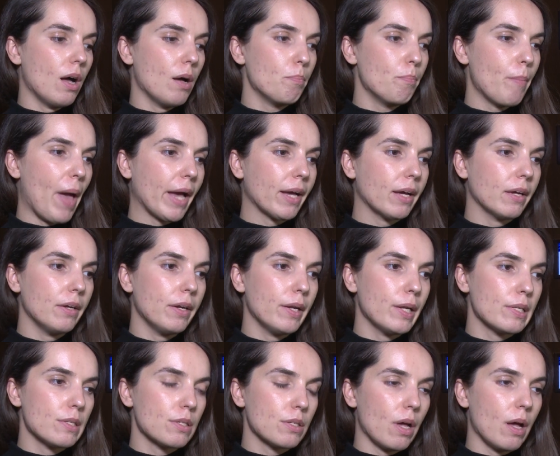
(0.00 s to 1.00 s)

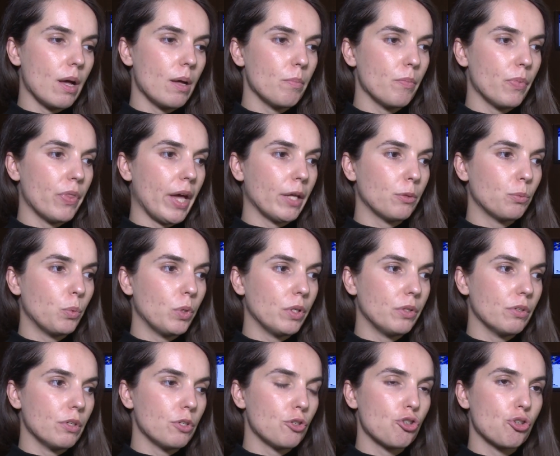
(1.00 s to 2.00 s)
mechanism that
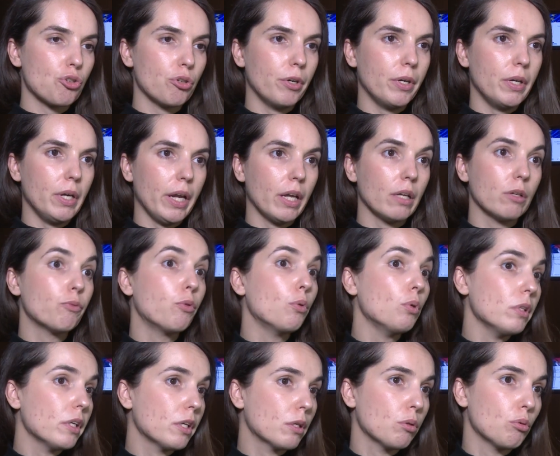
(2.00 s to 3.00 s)
would ensure
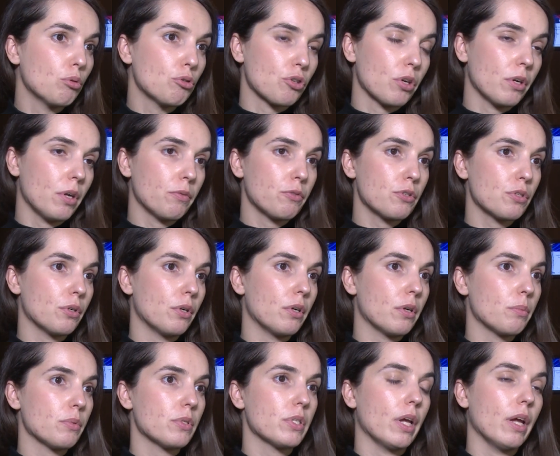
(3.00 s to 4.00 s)
full inclusion of
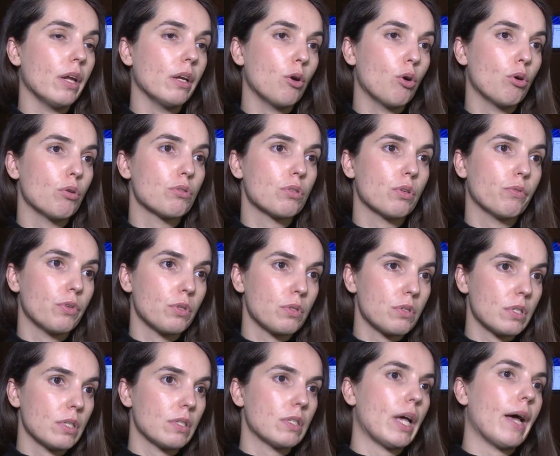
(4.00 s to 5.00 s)
Serbs in Kosovo's
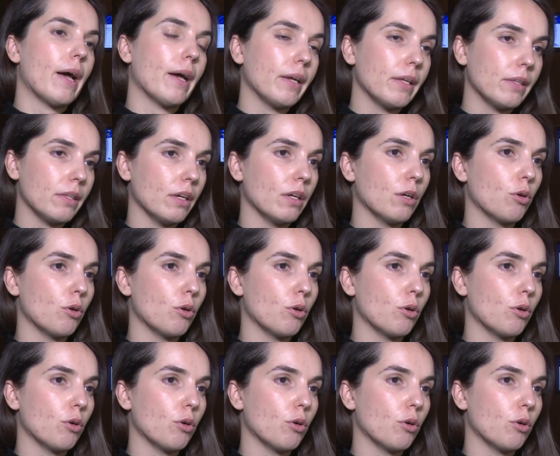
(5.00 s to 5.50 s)
society,